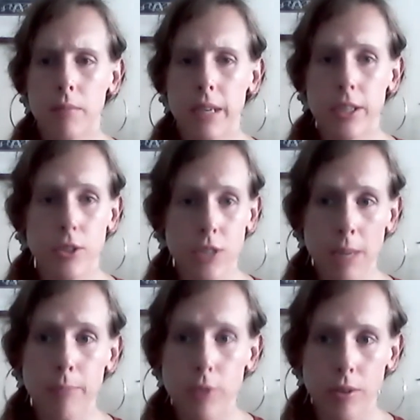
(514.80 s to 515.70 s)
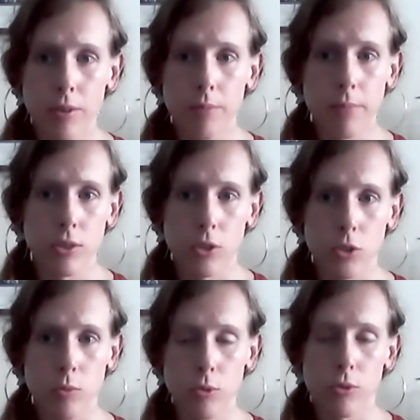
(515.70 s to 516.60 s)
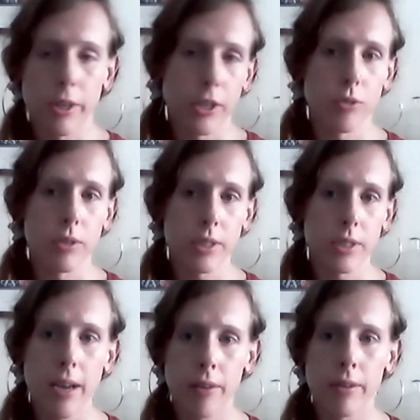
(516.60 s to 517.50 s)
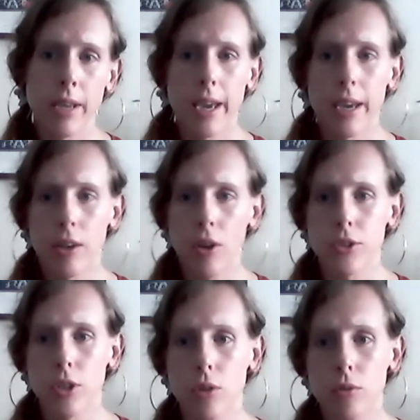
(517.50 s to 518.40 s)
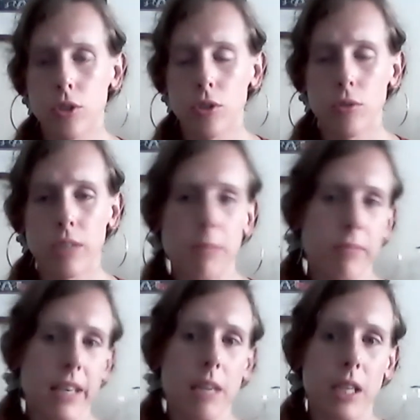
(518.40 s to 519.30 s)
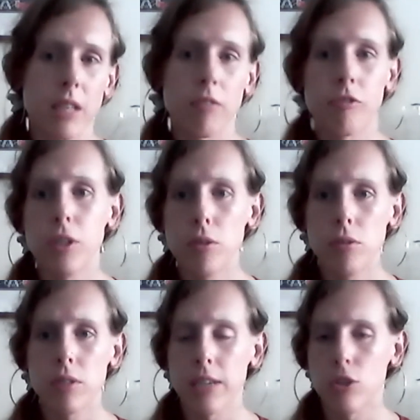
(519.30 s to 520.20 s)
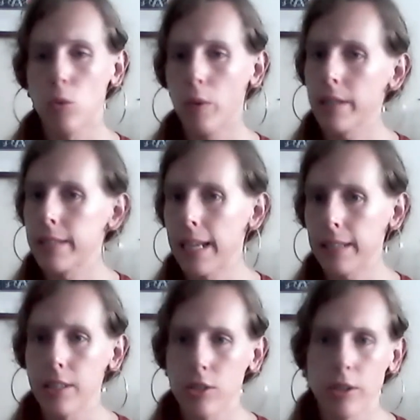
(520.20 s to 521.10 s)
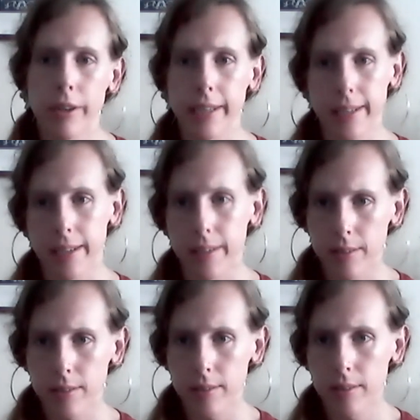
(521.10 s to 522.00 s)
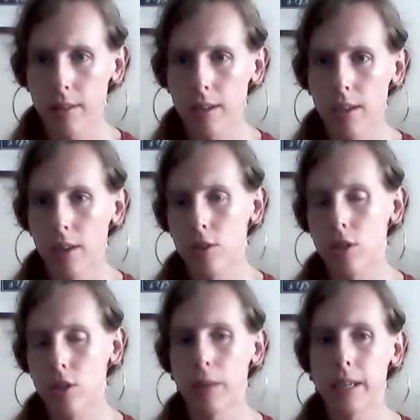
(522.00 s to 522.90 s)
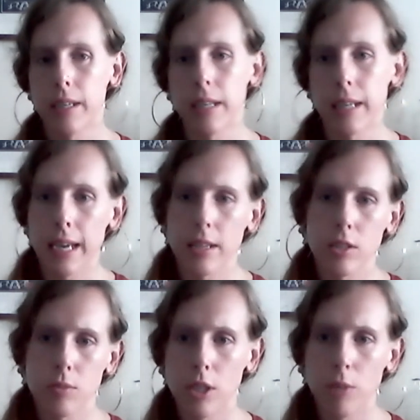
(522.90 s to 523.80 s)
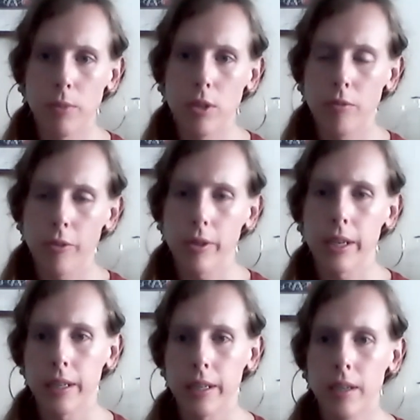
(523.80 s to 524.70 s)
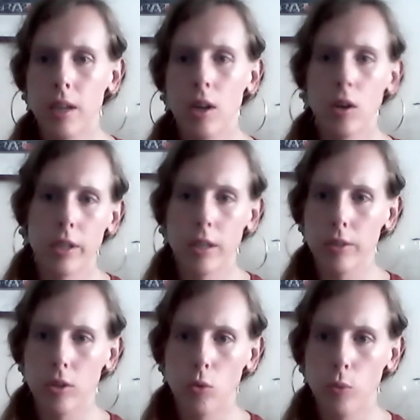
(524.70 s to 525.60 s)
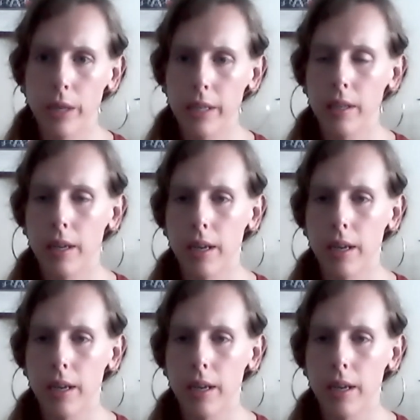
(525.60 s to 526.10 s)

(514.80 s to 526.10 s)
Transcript: interceptor missiles, which would try to shoot it down, and also to keep the enemy confused as to what exactly its target is. So it has maneuvering little wing